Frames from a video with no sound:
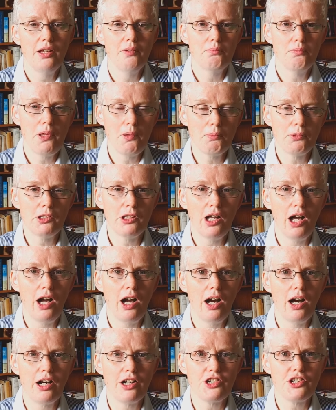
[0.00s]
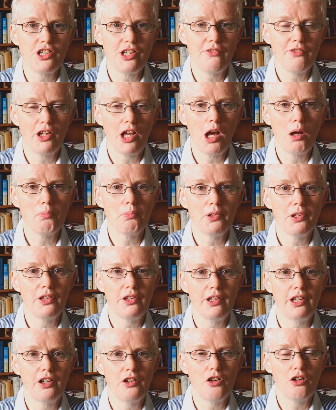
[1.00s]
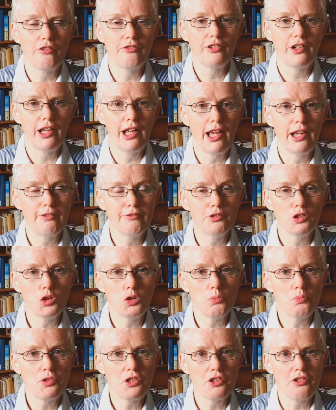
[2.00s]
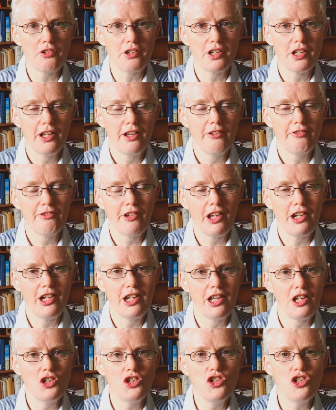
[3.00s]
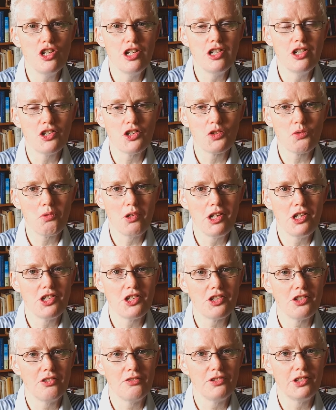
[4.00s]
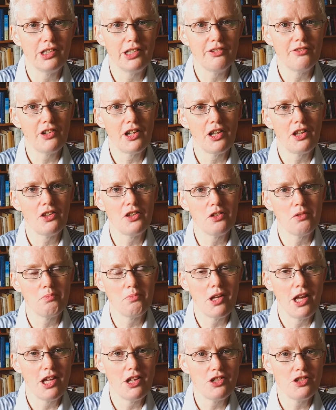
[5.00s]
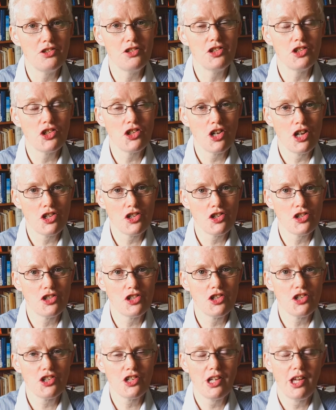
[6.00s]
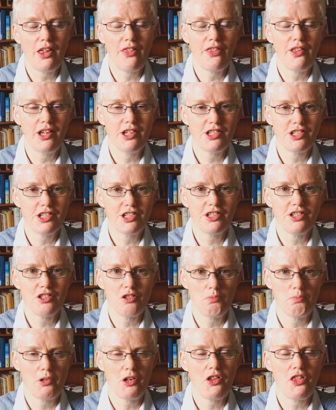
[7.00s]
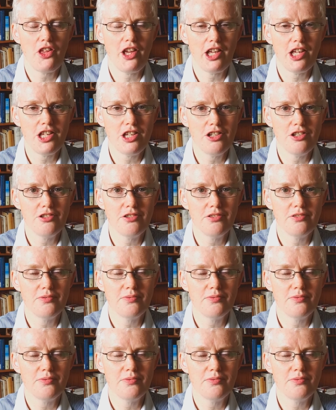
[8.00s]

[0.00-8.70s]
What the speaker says: People are saving up their offering envelopes and finding ingenious ways of delivering them to the treasurers, and that's super, thank you.